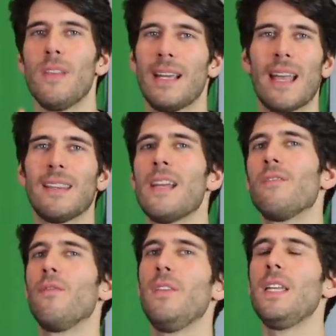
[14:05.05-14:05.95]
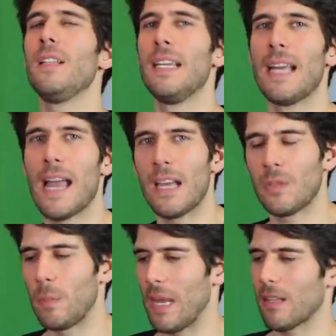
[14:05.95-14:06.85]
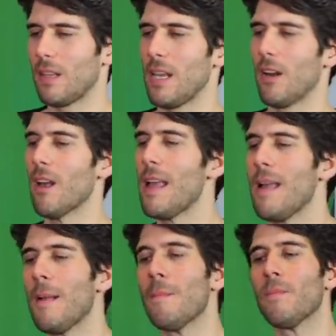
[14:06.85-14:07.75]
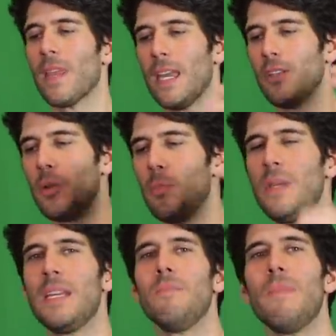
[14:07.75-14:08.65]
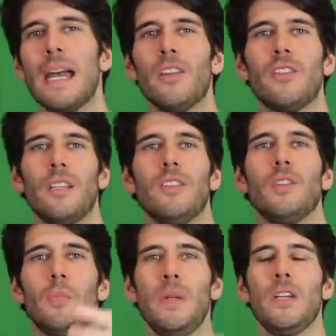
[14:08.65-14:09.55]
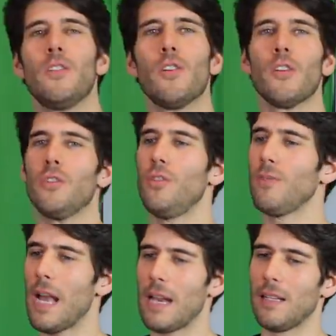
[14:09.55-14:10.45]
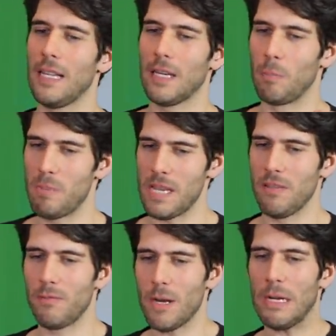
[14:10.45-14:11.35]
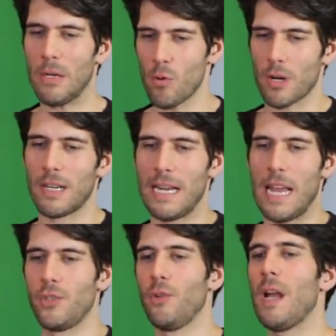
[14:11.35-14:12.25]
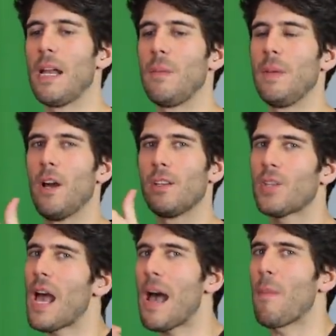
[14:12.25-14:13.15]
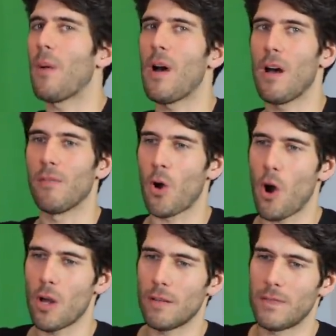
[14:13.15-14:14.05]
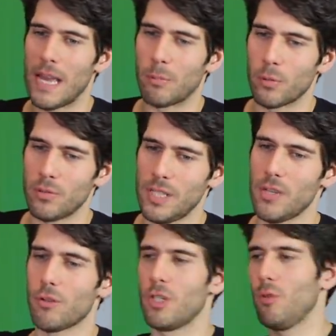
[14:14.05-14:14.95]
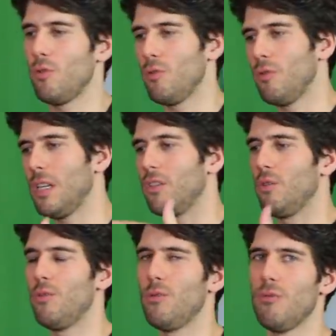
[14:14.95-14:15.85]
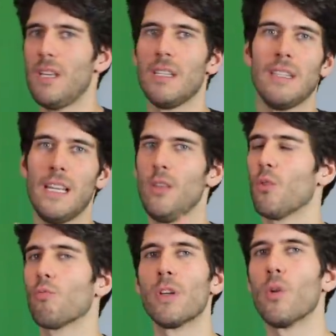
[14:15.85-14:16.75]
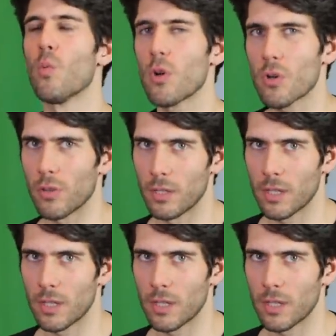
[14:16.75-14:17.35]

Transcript: They got that feeling aspect there. And to be in medicine, to be a nurse, you've got to like be very organized. You got to be on top of all of that procedure. You do this, you do this in the real world.